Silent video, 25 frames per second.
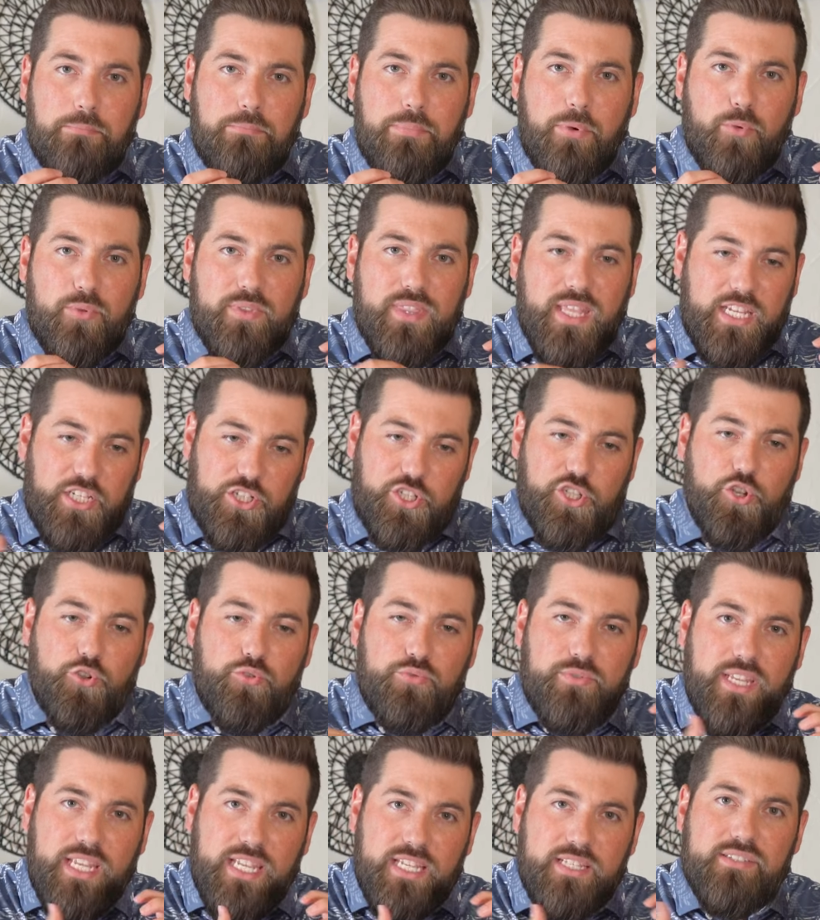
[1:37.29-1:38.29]
but with like
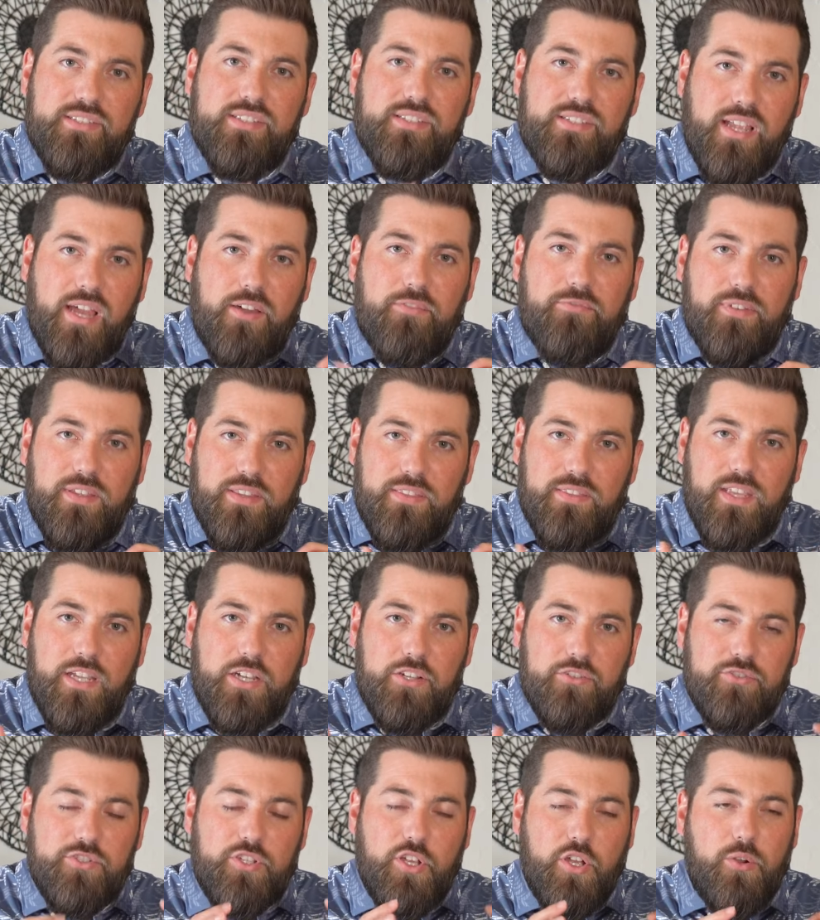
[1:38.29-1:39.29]
unique stuff in
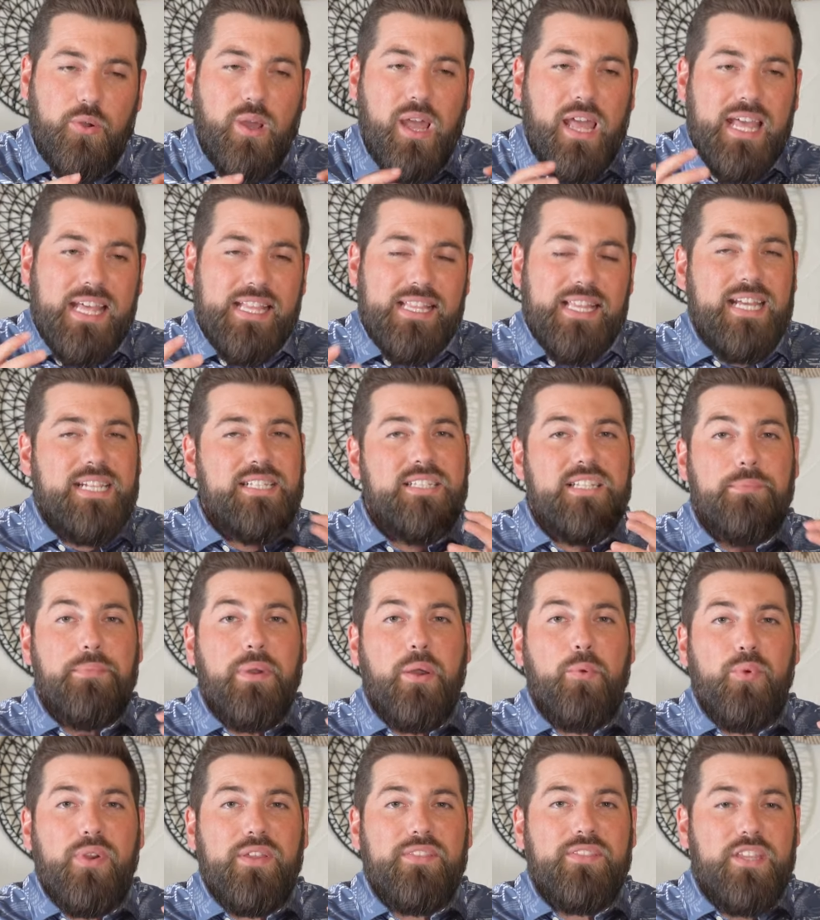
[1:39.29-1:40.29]
there. So last time
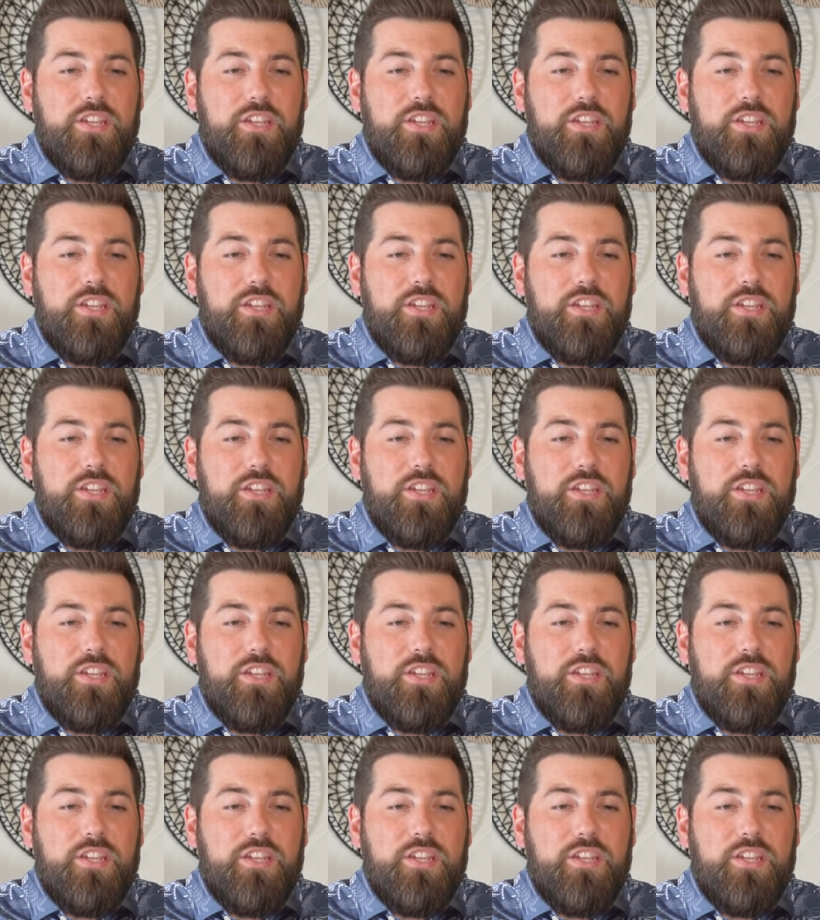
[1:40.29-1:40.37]
I went